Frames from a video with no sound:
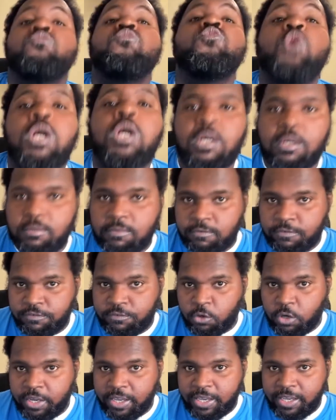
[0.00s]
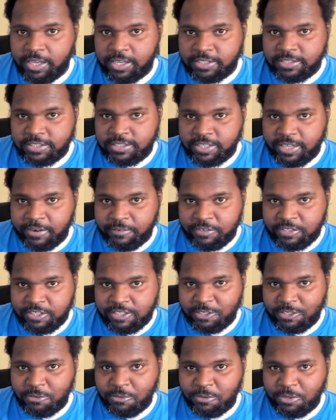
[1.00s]
Mwah! Forehead kisses to every
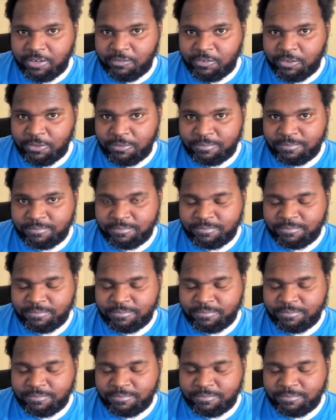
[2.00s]
single one of you.